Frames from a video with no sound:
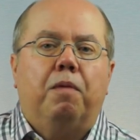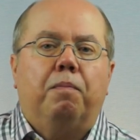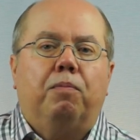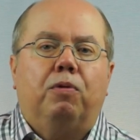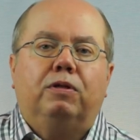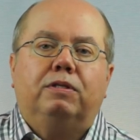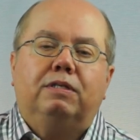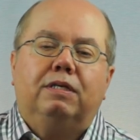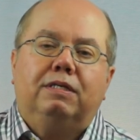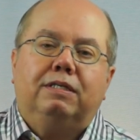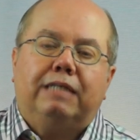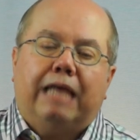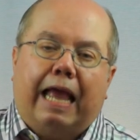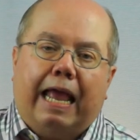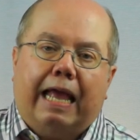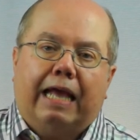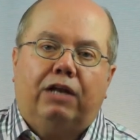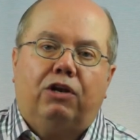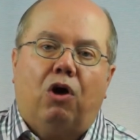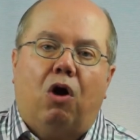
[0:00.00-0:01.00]
puts his
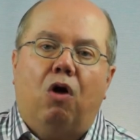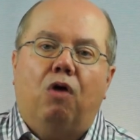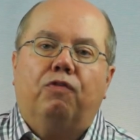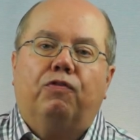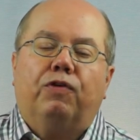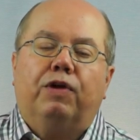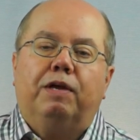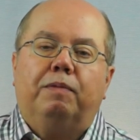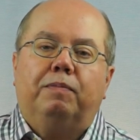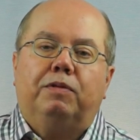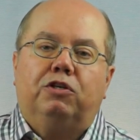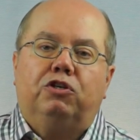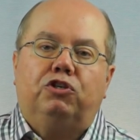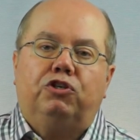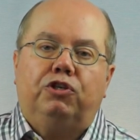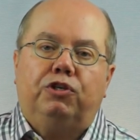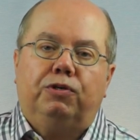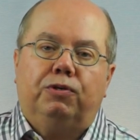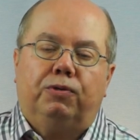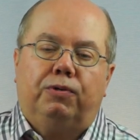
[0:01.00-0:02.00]
hand over him to
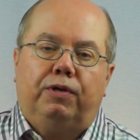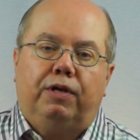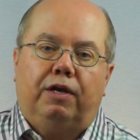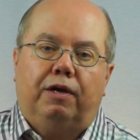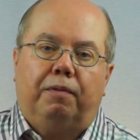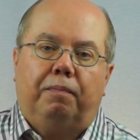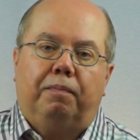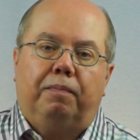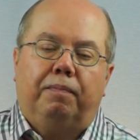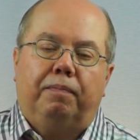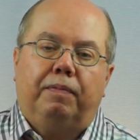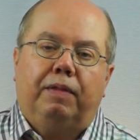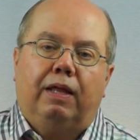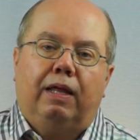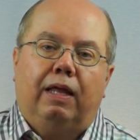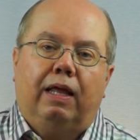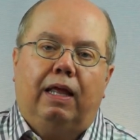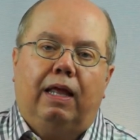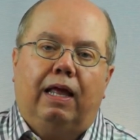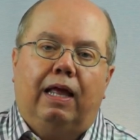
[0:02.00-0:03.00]
shield him.
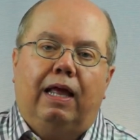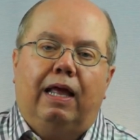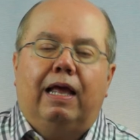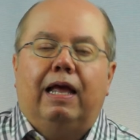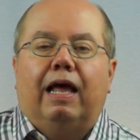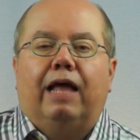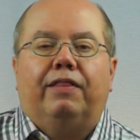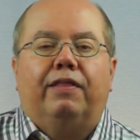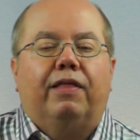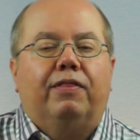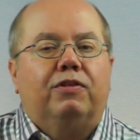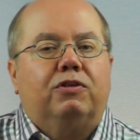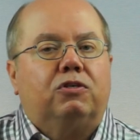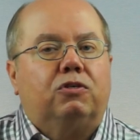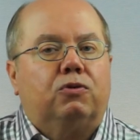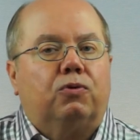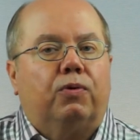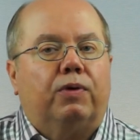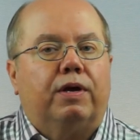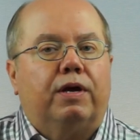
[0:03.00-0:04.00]
And then the
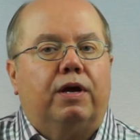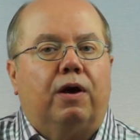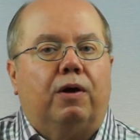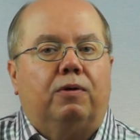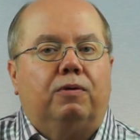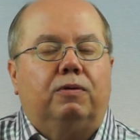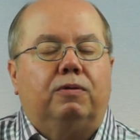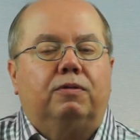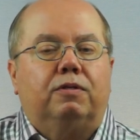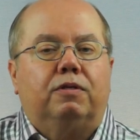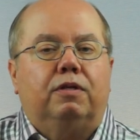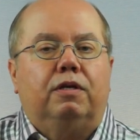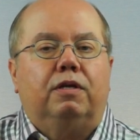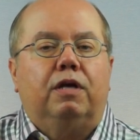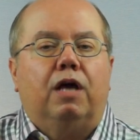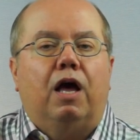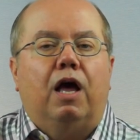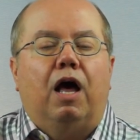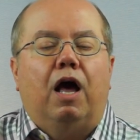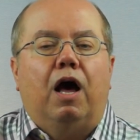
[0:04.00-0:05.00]
story goes
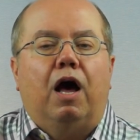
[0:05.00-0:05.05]
that